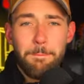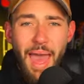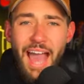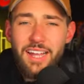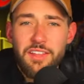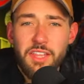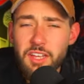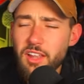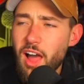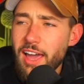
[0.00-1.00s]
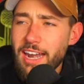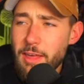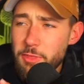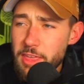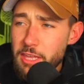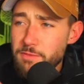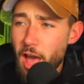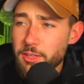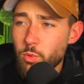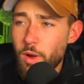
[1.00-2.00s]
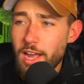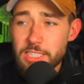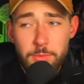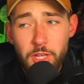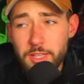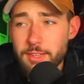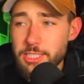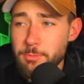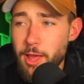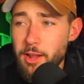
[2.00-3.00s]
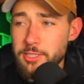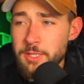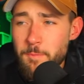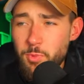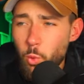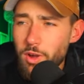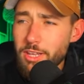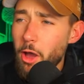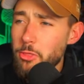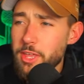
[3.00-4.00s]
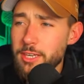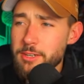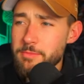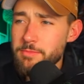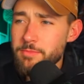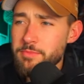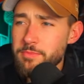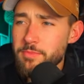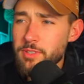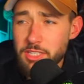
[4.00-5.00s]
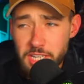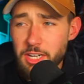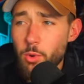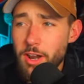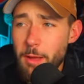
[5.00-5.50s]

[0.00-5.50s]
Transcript: Back on the clock, and I think value-wise, I'm looking at these players. What are y'all thinking? Because I know what